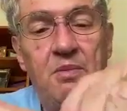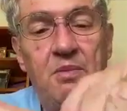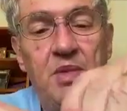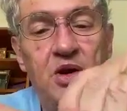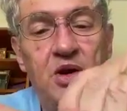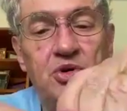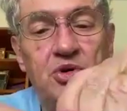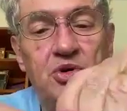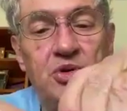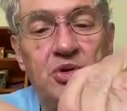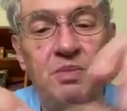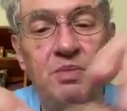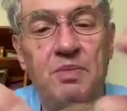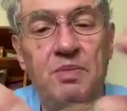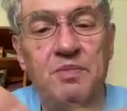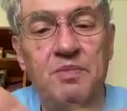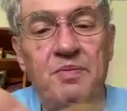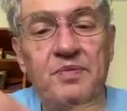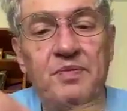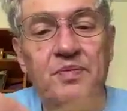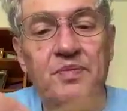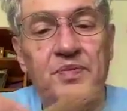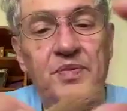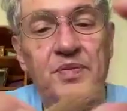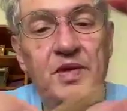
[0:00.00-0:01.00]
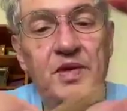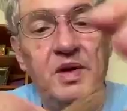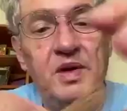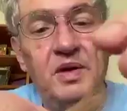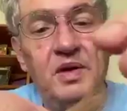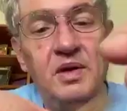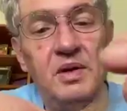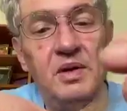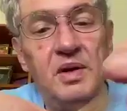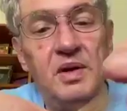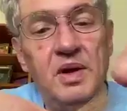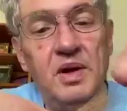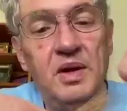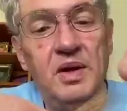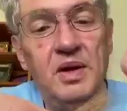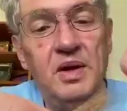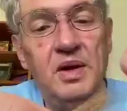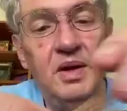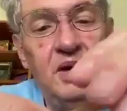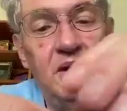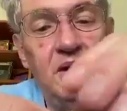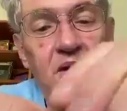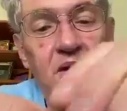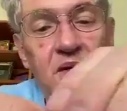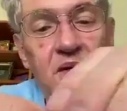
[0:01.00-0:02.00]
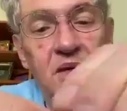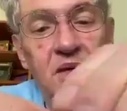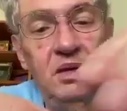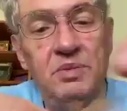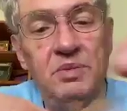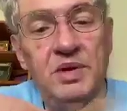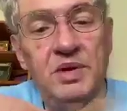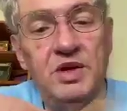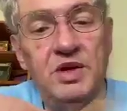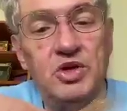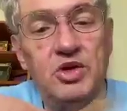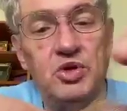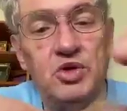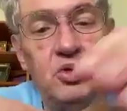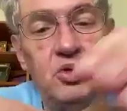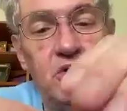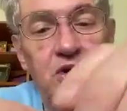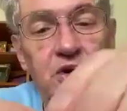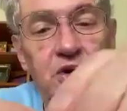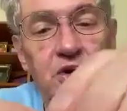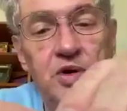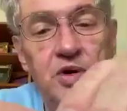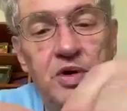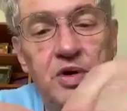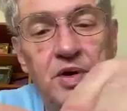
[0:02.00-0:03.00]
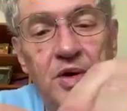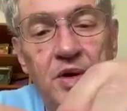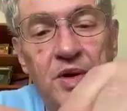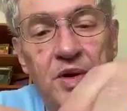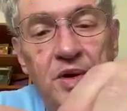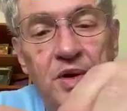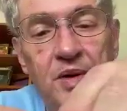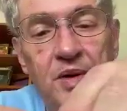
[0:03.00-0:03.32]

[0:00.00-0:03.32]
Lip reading: Measure him a little bit shorter